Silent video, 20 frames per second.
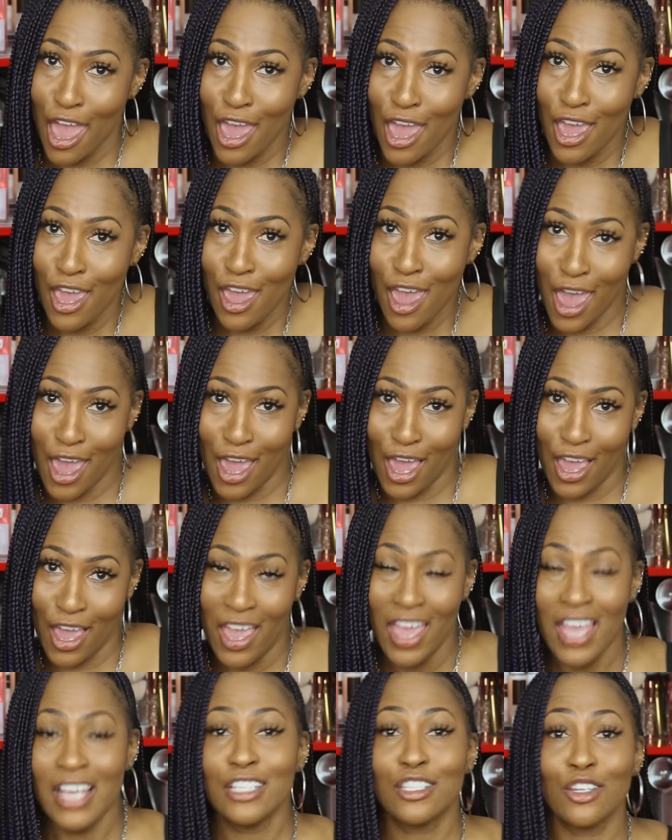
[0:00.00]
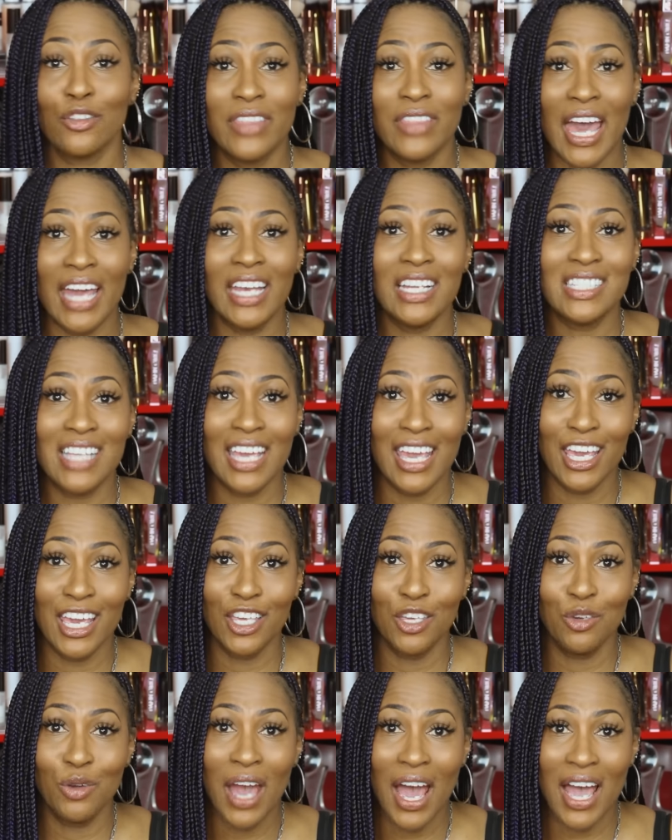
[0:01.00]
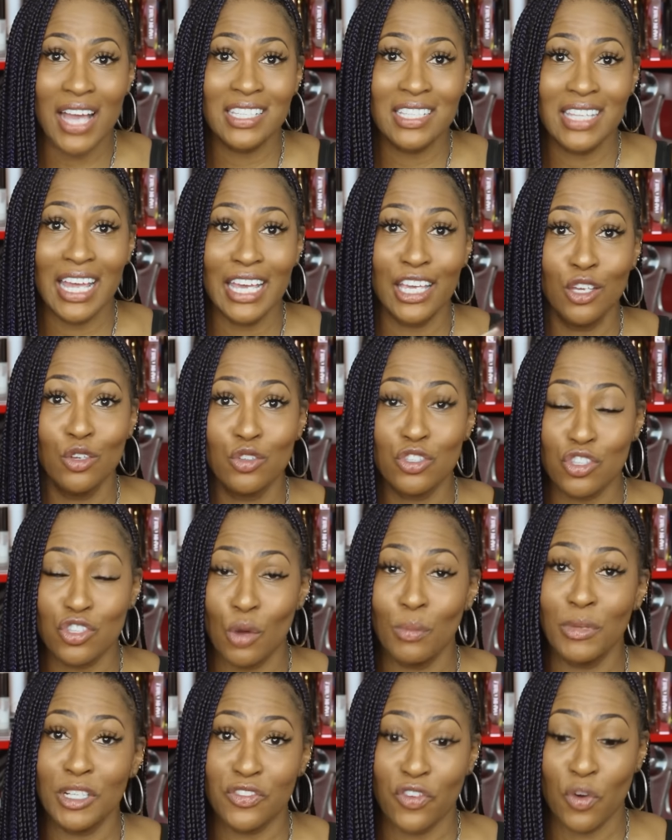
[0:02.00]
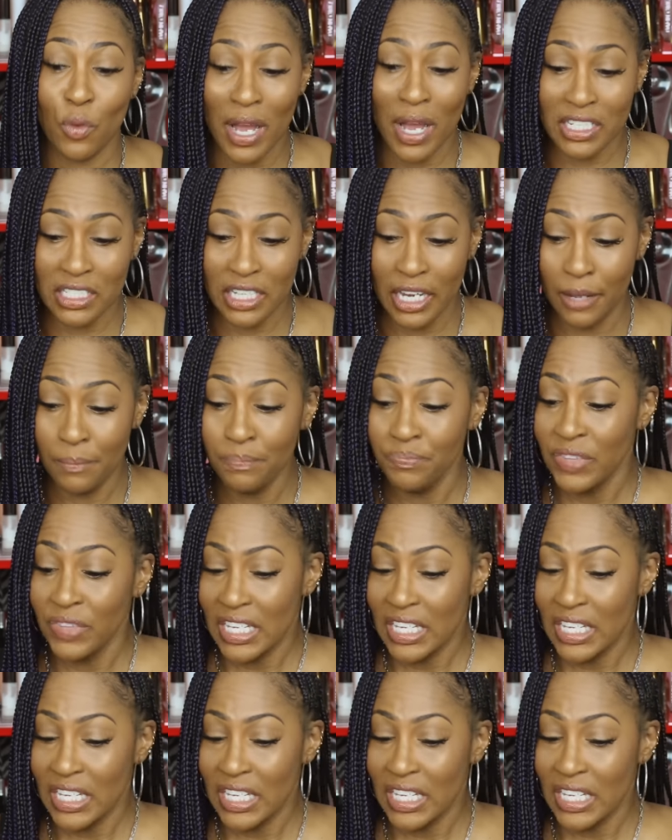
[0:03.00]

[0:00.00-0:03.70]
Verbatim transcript: AA. So that is it, you guys. Thank you so much for watching.